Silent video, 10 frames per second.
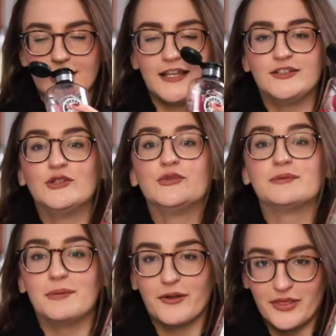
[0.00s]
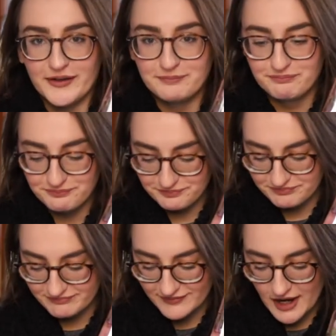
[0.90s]
and you smell them.
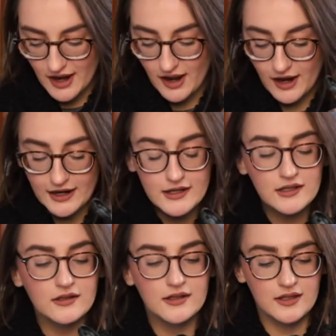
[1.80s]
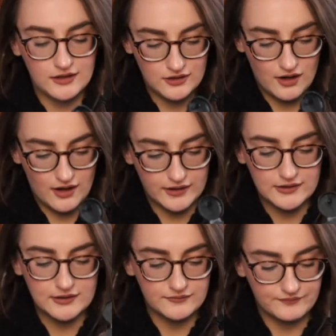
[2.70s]
I
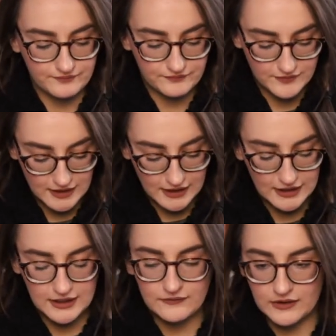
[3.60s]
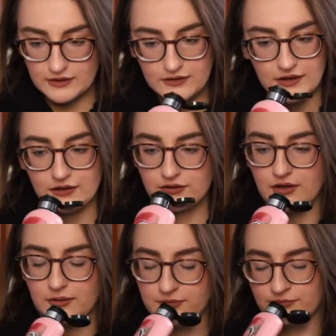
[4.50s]
cannot even think
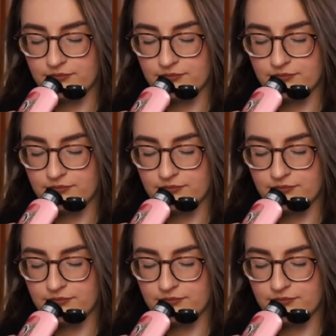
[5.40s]
straight.